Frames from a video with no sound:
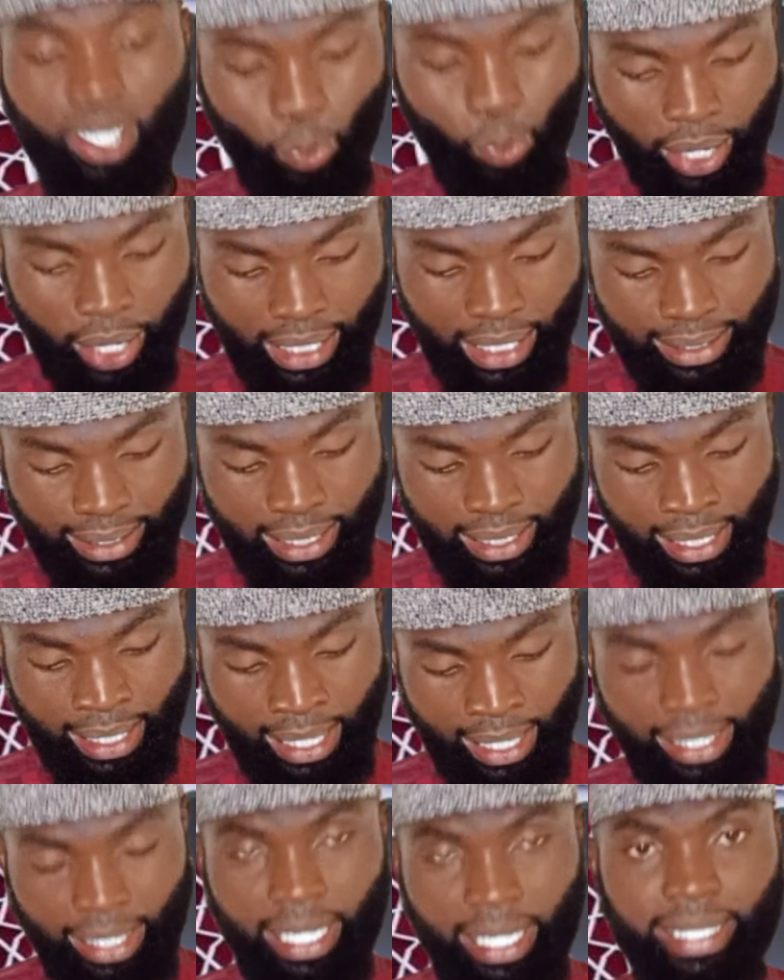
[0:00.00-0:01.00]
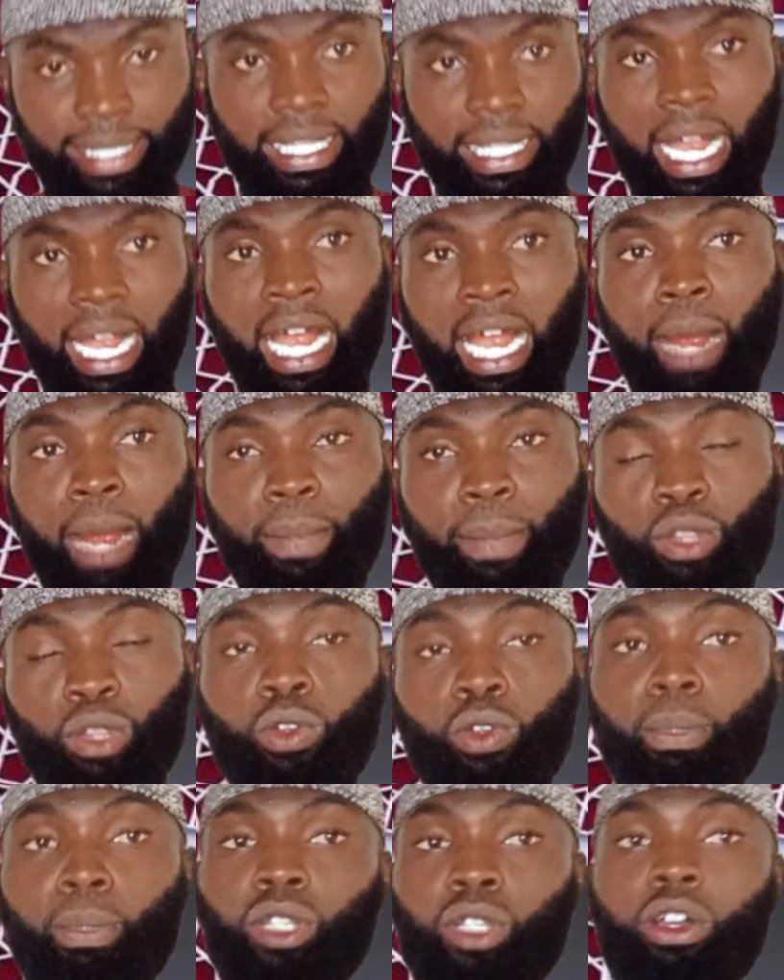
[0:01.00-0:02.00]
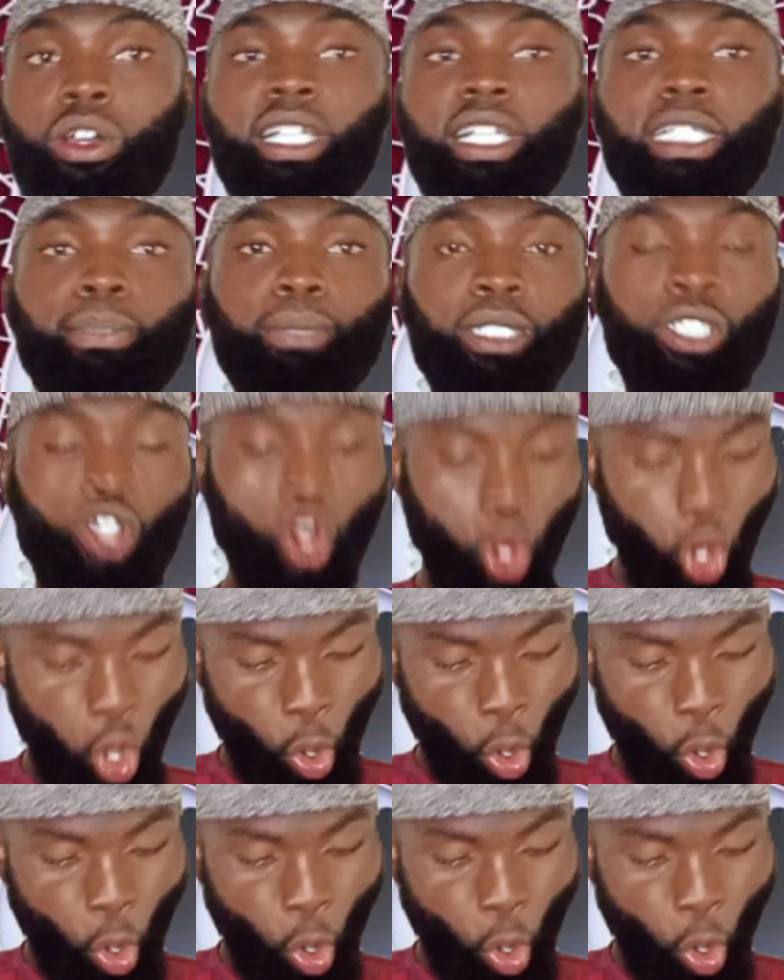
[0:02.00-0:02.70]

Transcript: We can say laysa Hamidun bi talibin,